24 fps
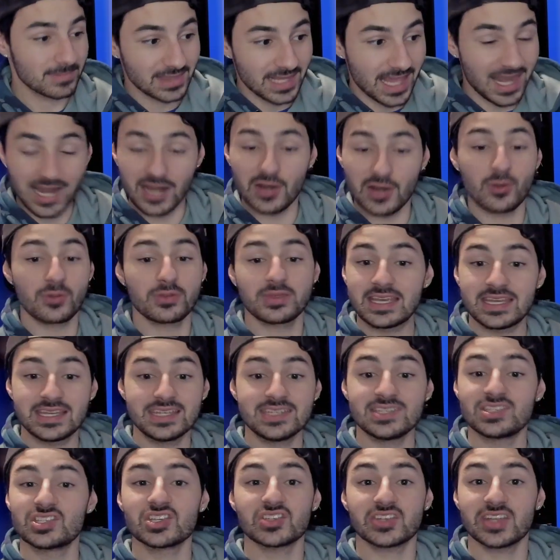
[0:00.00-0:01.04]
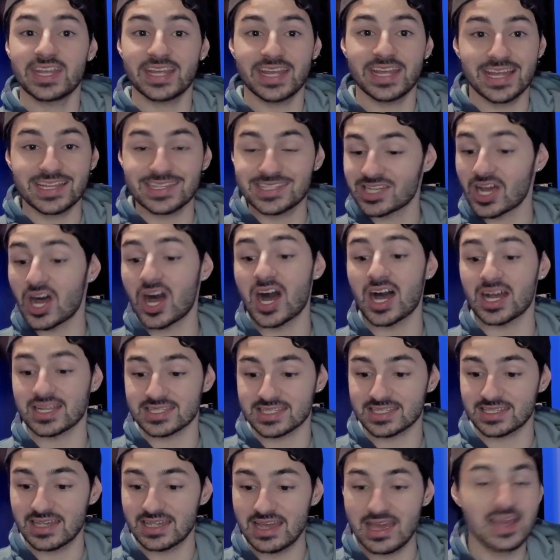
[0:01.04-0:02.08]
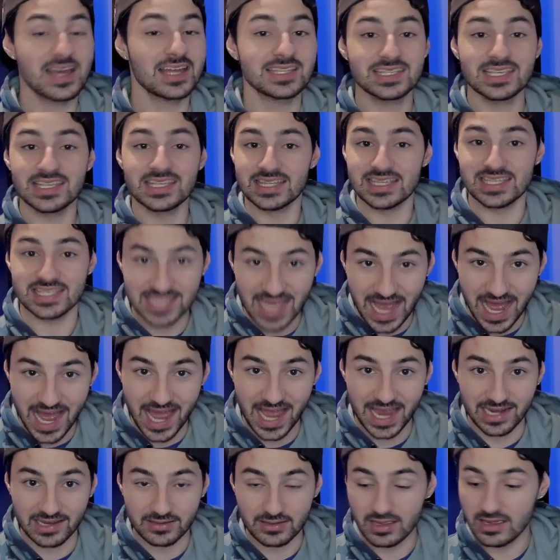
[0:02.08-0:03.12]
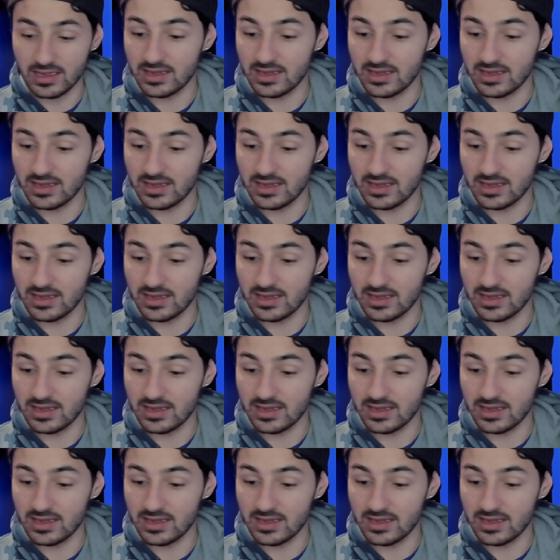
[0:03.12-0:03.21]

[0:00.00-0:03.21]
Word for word: And I don't think he's just going to get tossed to the side